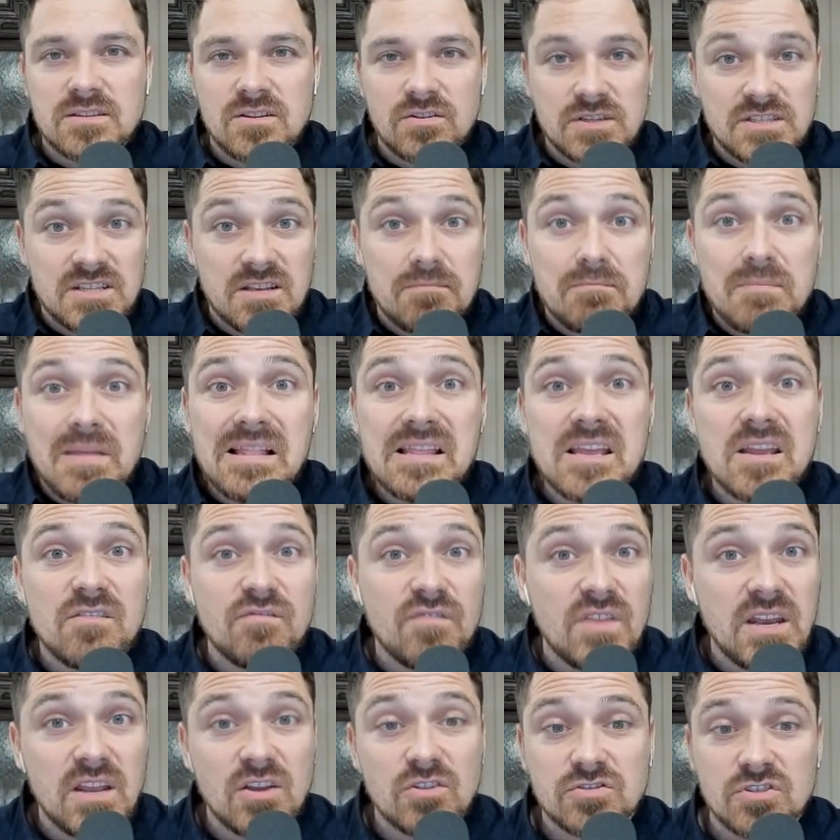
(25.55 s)
There's a million
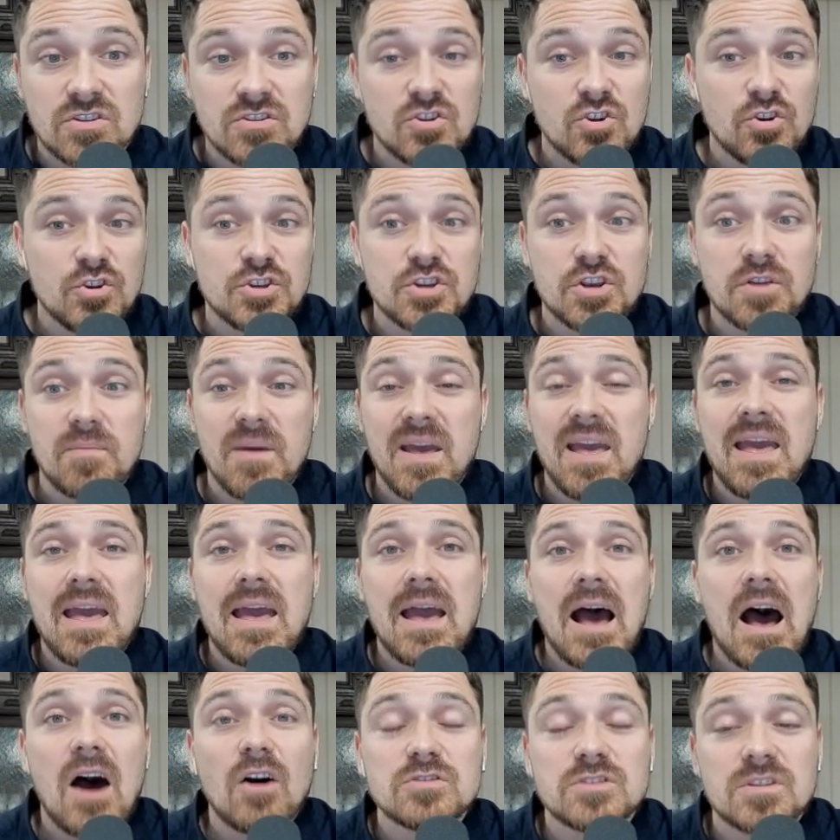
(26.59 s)
videos on YouTube
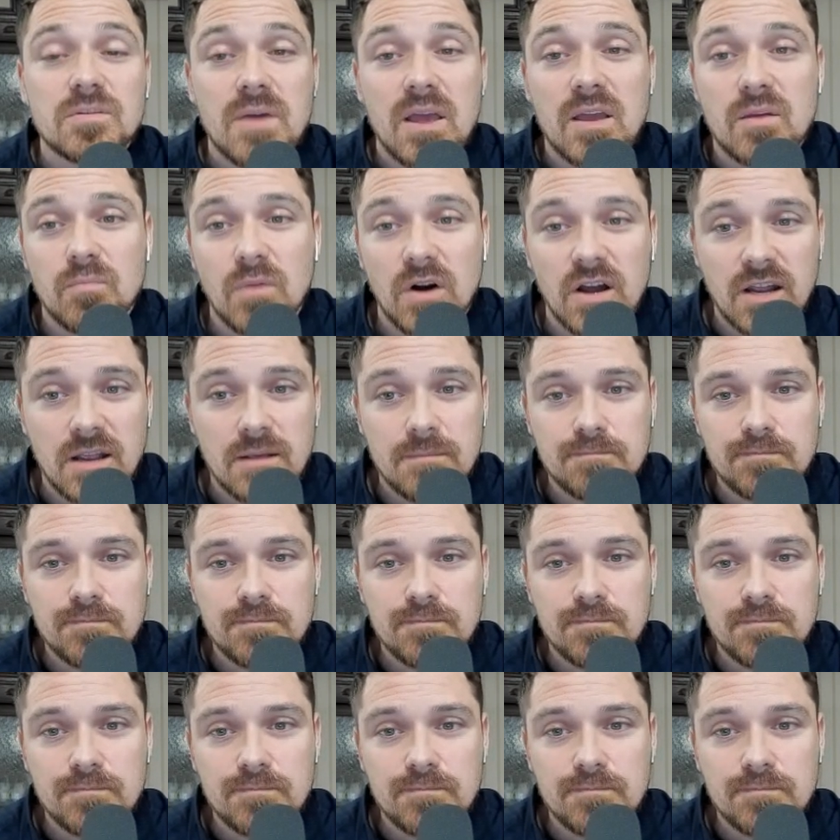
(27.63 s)
how to make money.